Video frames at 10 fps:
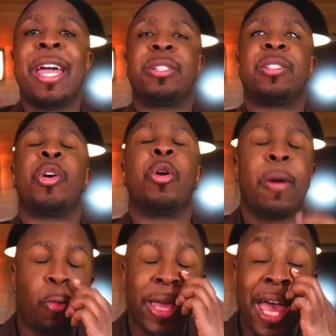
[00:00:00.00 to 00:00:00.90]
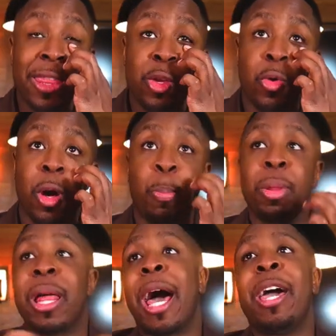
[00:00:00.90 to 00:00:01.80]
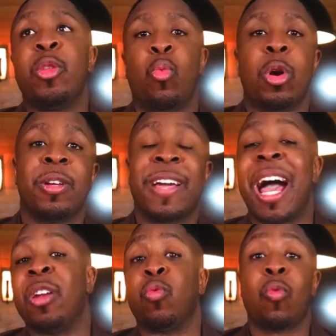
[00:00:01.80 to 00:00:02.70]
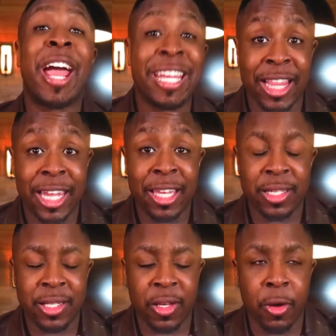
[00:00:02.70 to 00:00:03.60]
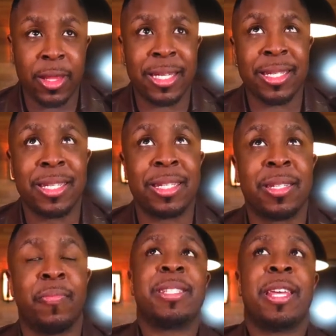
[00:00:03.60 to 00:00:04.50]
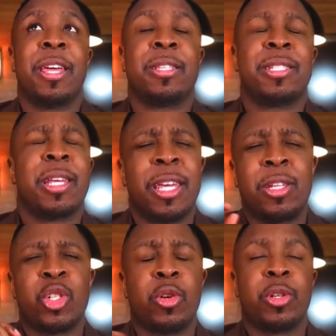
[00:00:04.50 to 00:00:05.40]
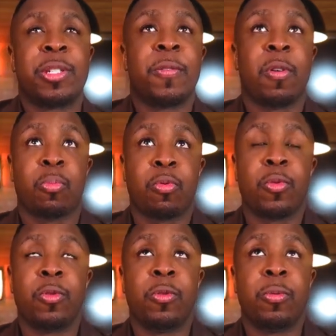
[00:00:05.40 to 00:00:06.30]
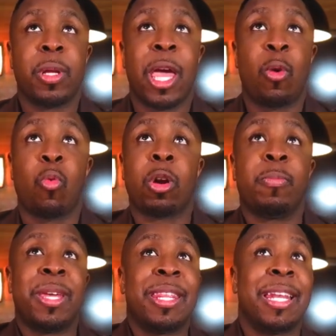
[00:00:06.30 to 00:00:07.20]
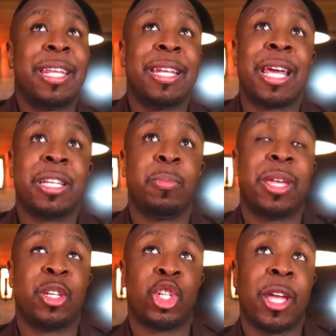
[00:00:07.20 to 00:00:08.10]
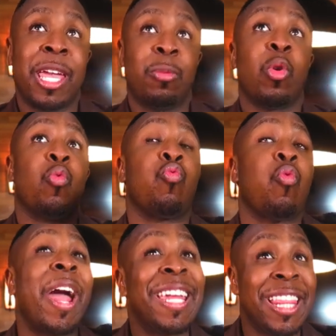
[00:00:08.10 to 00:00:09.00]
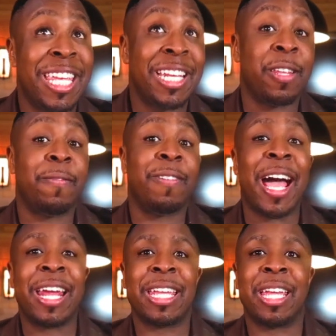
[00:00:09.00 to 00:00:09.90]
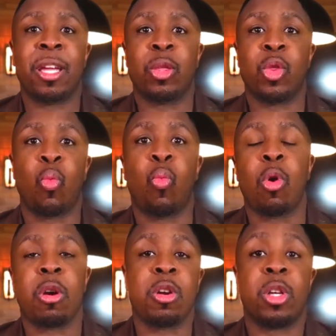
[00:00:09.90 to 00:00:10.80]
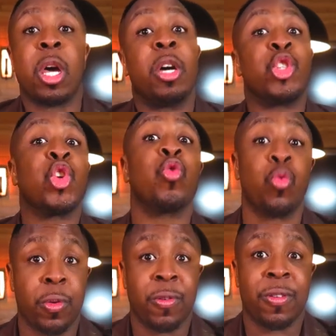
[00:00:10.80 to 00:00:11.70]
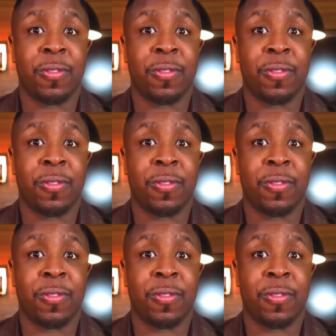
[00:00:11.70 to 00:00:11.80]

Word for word: And so we have to apply the word of God rightly. So this is, it says, study to show yourself approved, a workman that need not to be ashamed, rightly dividing the word of truth,